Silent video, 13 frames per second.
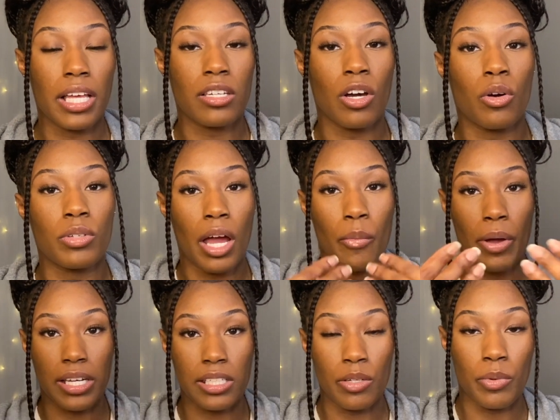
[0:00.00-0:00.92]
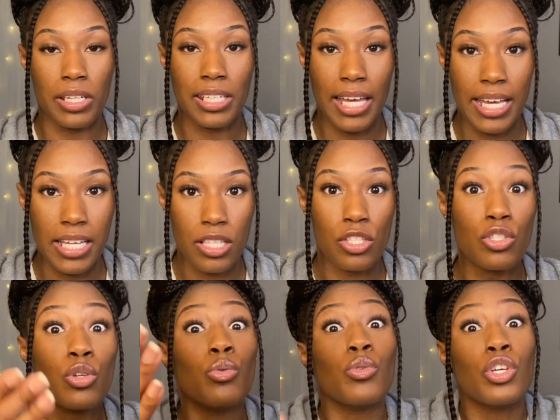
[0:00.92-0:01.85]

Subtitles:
that don't directly relate to